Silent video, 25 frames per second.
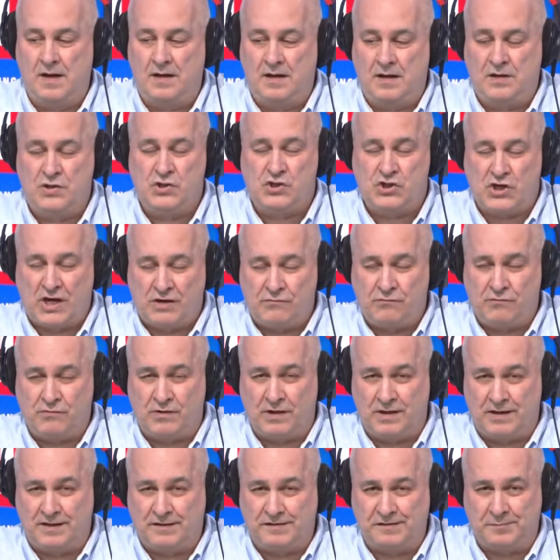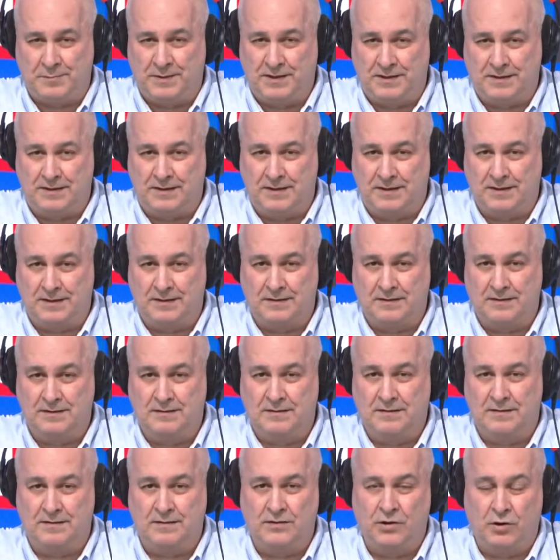And generally speaking,
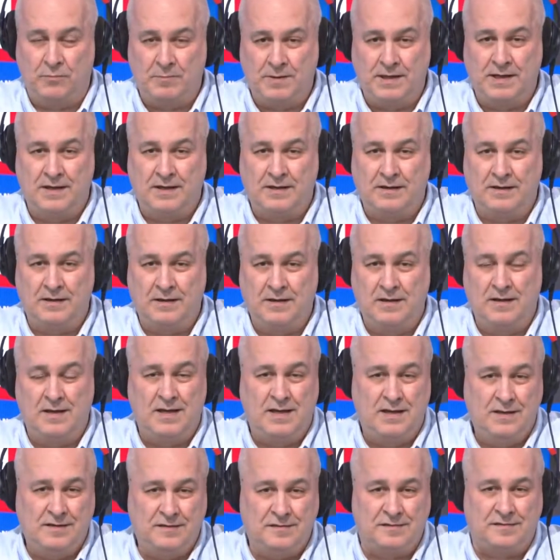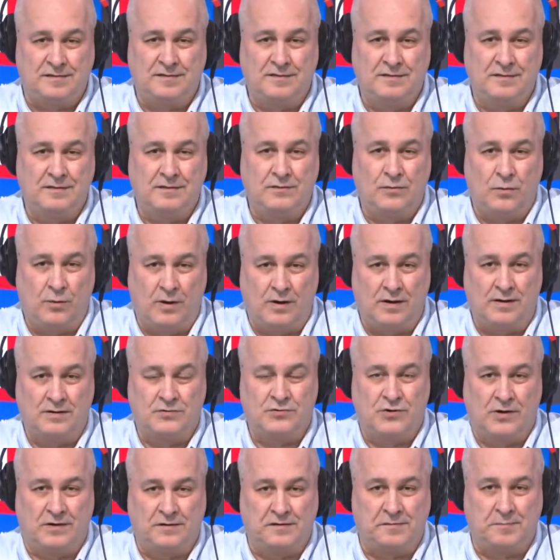lobbying is quite
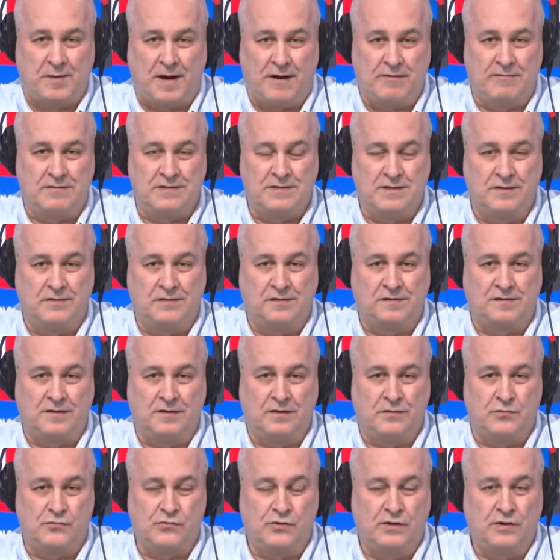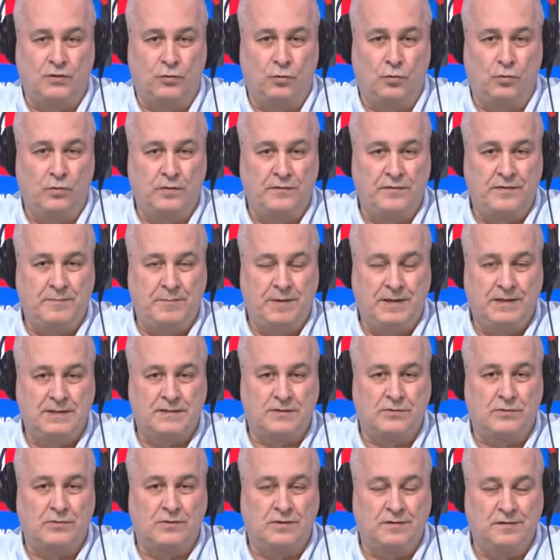transparent in this country. All of the
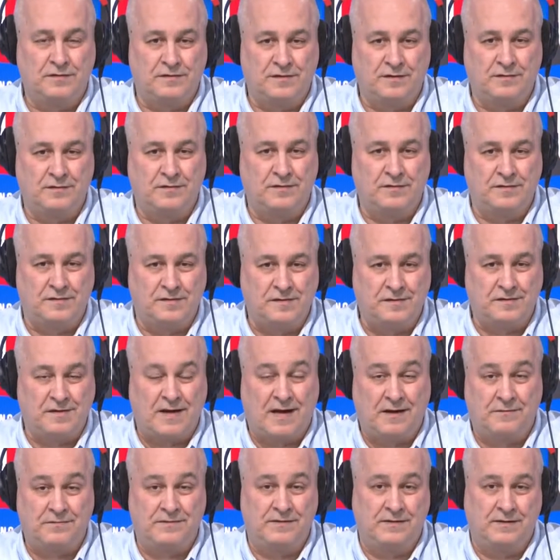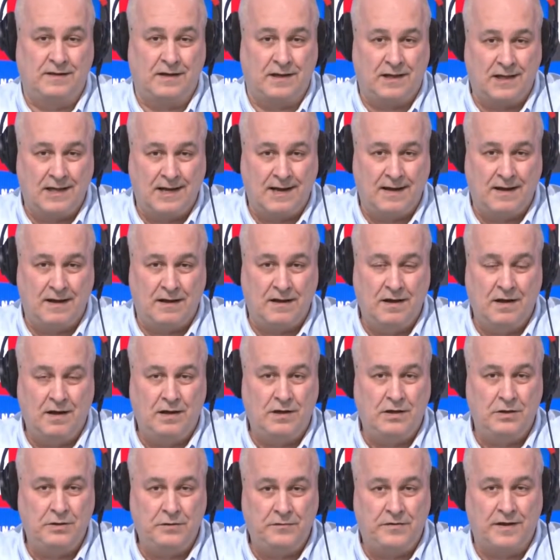political consultancies have to declare
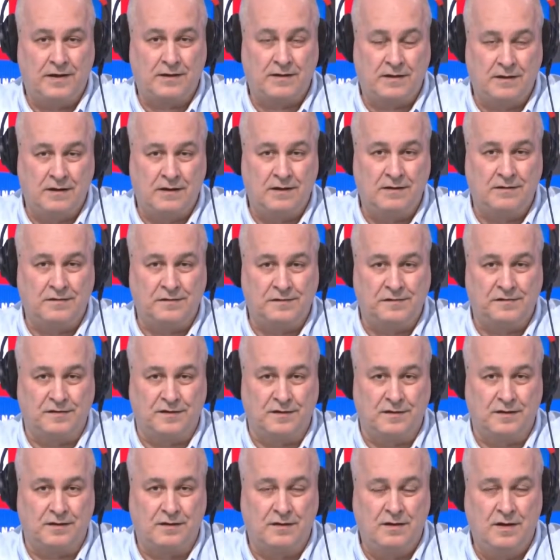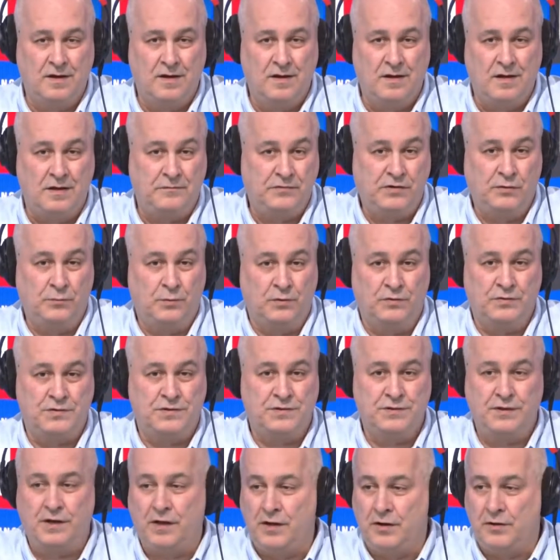who their clients are. If you want
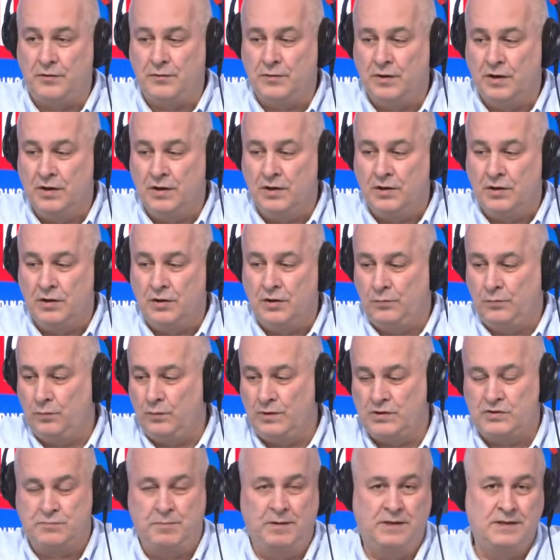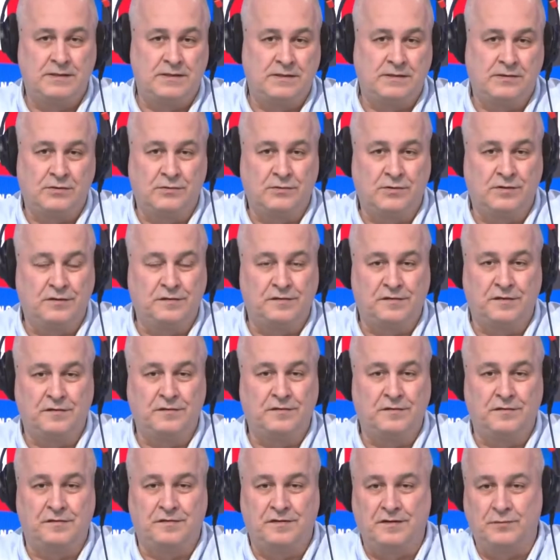to know which political
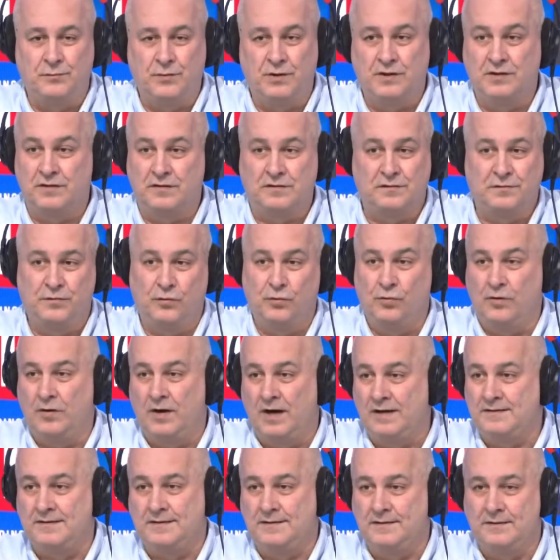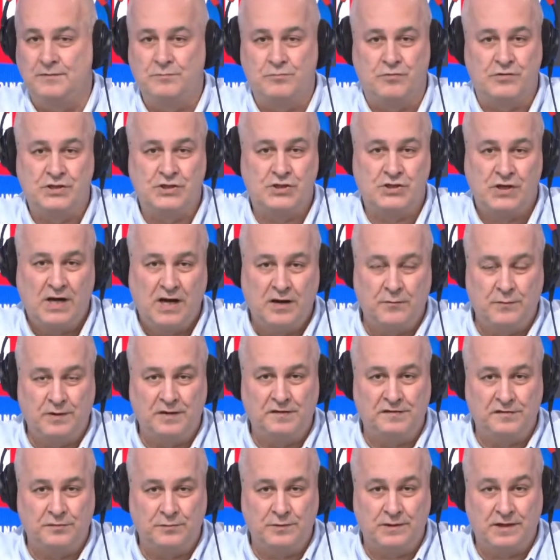consultancy works for, I don't know, British
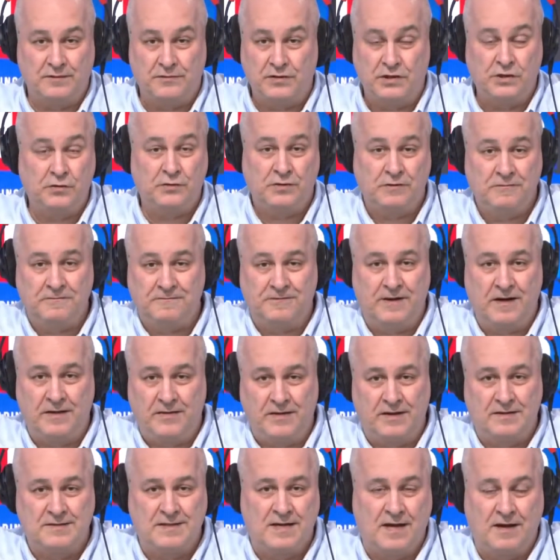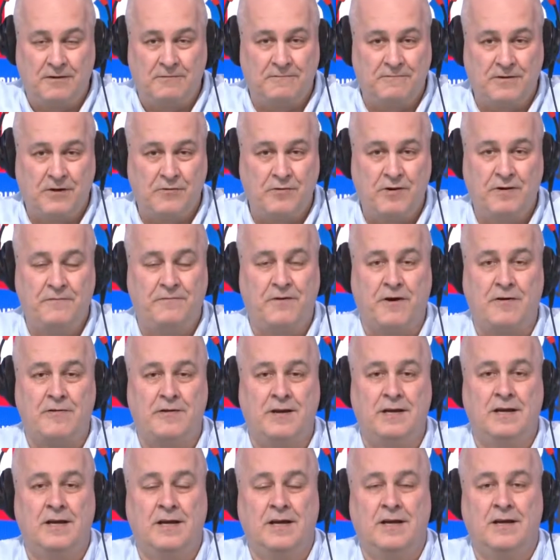Airways or whatever, you can find that out very,
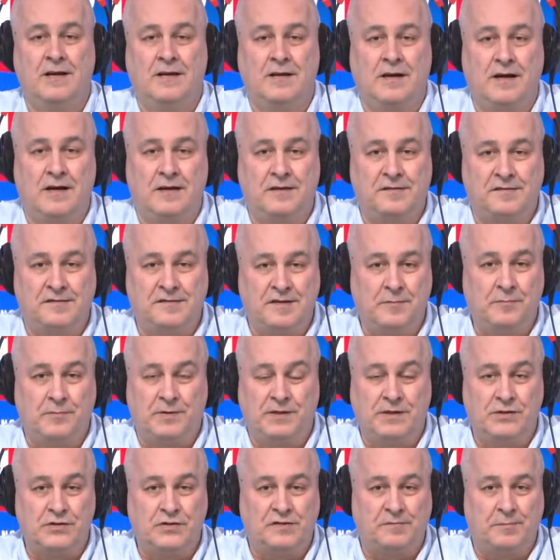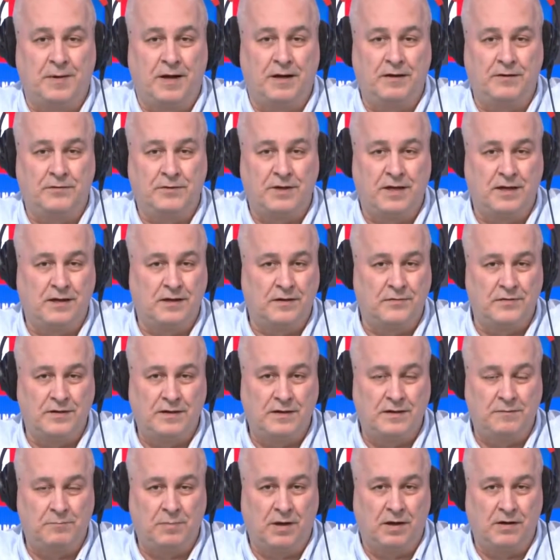very simply just by looking at
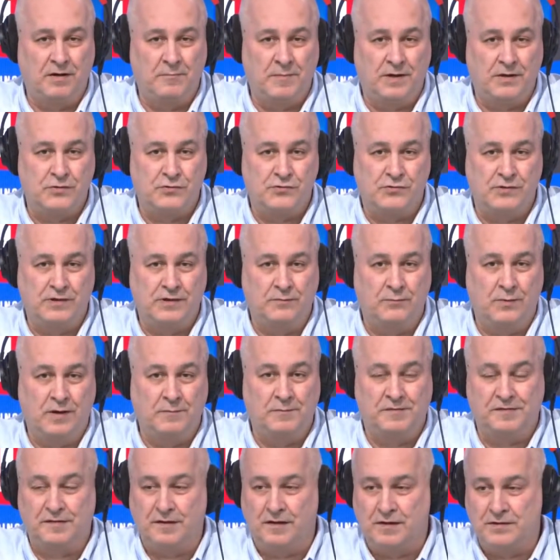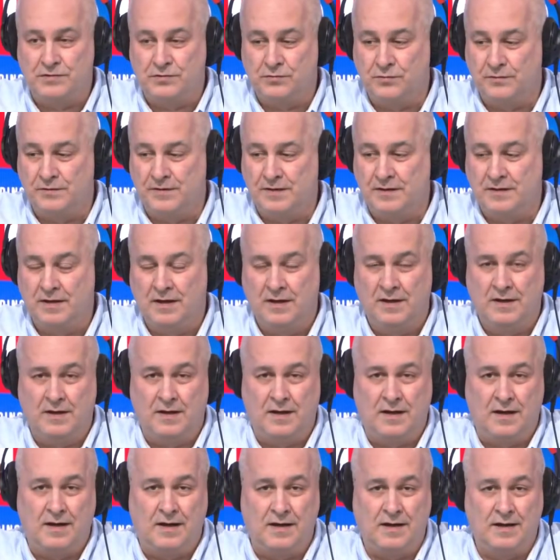the parliamentary website or
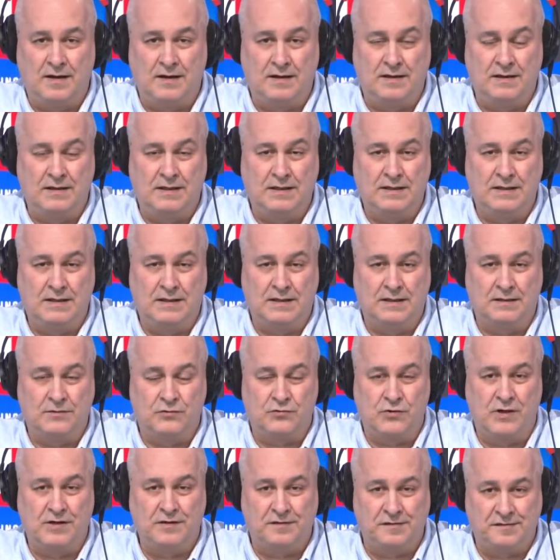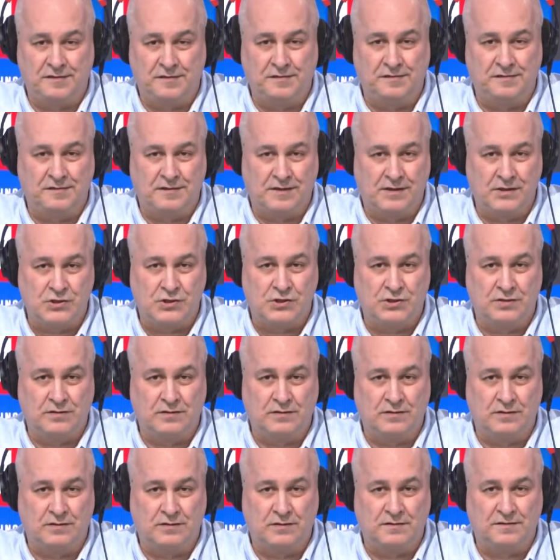the Trade
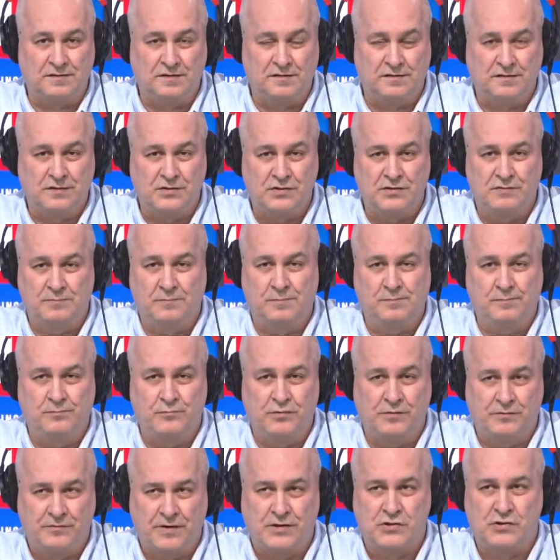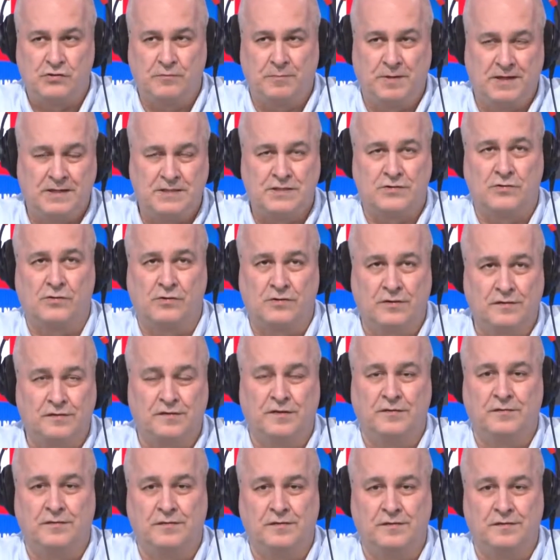Association of Professional Political
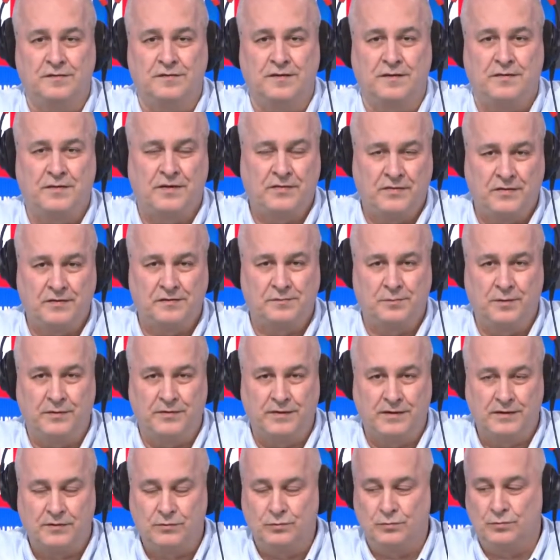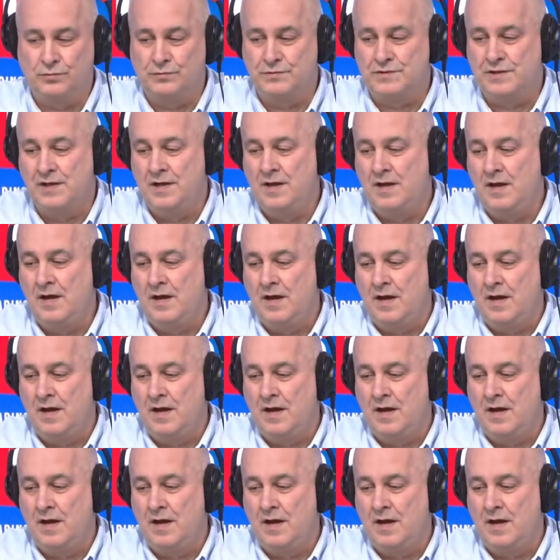Consultants. I think that's what they're called.